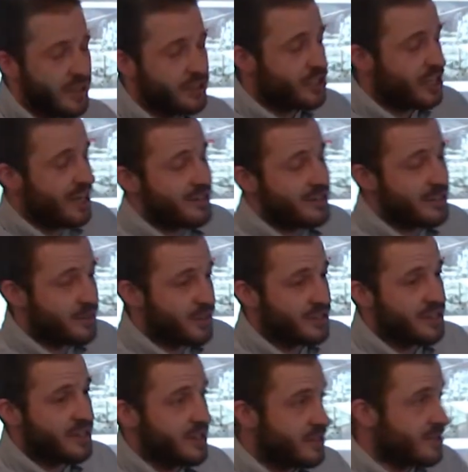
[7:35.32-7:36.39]
chair similar
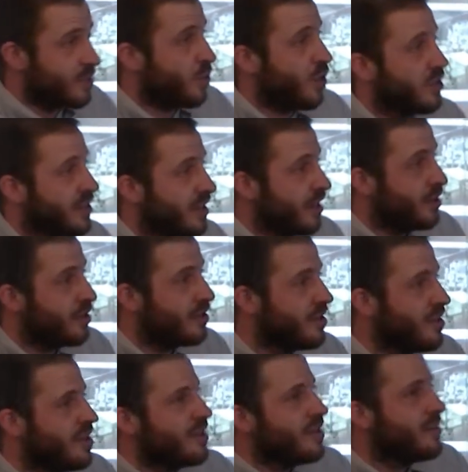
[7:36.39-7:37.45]
to this in 1 day.
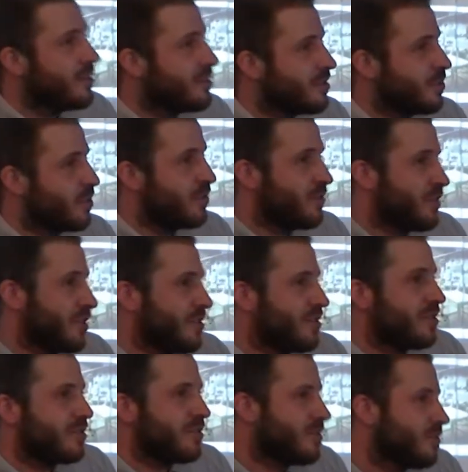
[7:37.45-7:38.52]
So we figured
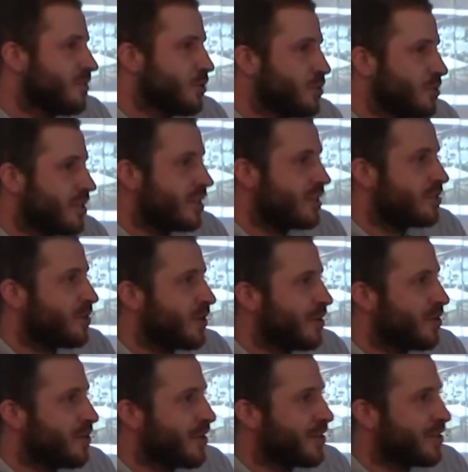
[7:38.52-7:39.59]
4 days, why
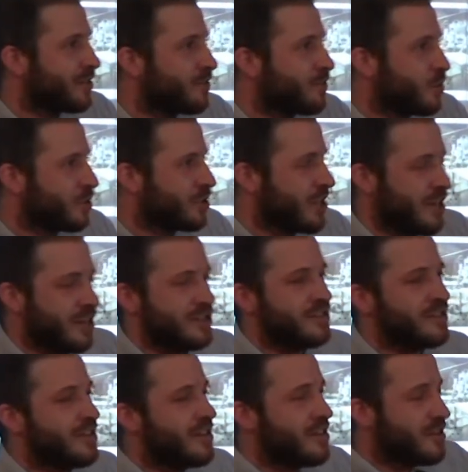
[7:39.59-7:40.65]
not make 4 chairs?
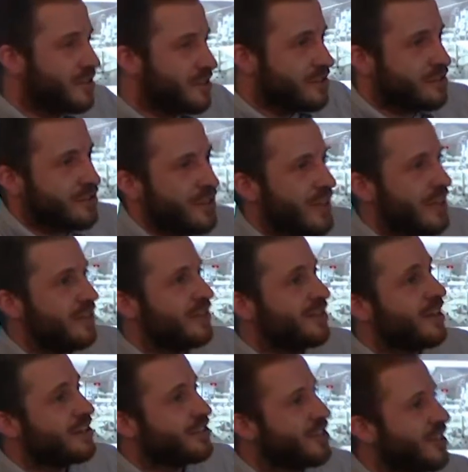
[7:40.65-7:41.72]
So then the
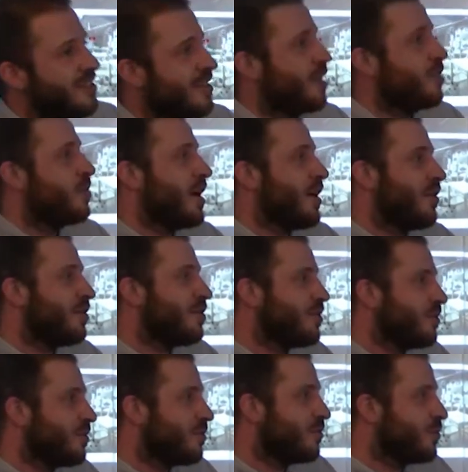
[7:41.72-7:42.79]
day chairs came about,
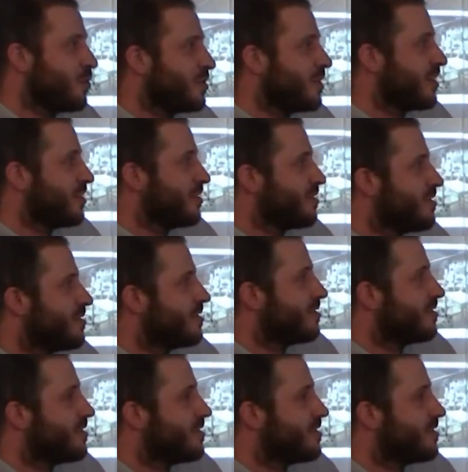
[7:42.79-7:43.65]
4 days.